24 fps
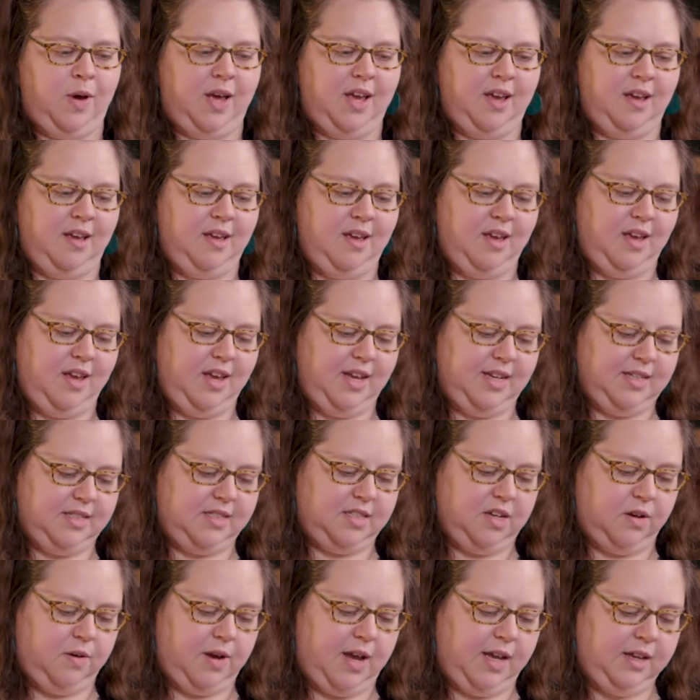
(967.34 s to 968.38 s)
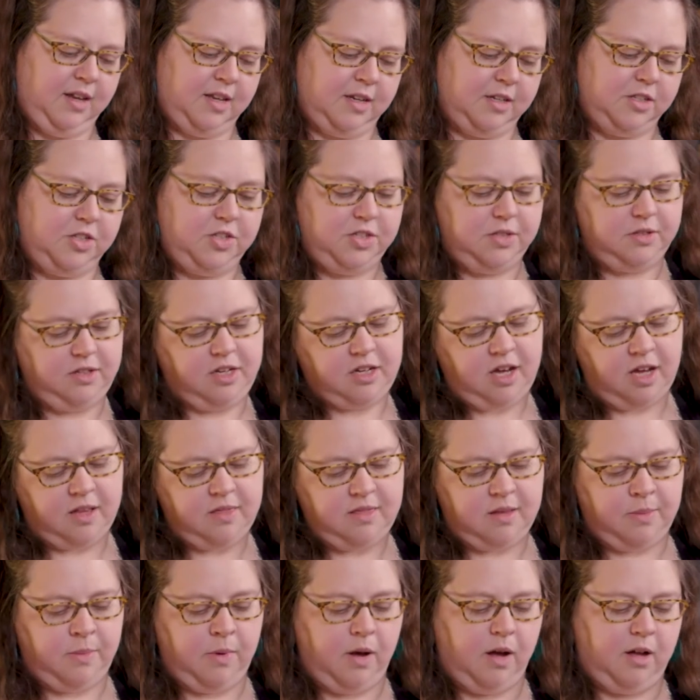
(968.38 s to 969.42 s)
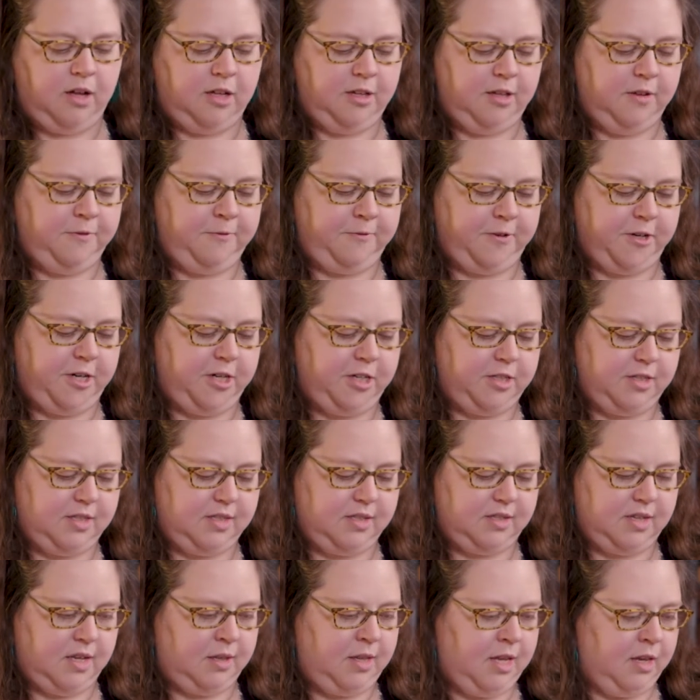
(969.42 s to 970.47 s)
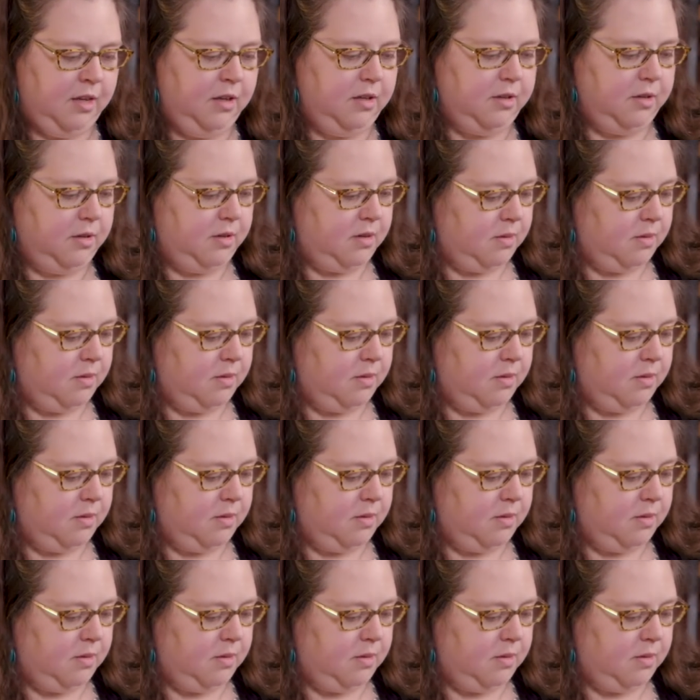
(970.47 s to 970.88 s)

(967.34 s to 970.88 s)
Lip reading: way? So I can cut them all first and then glue